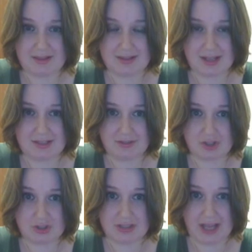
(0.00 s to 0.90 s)
science
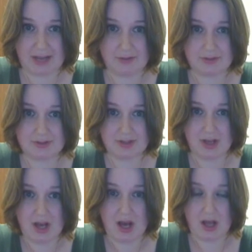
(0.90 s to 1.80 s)
fiction tackles
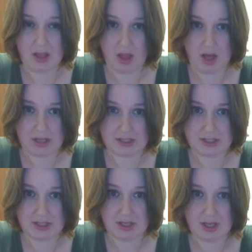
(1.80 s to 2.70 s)
a lot.
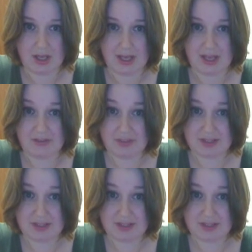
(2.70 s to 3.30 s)
Even the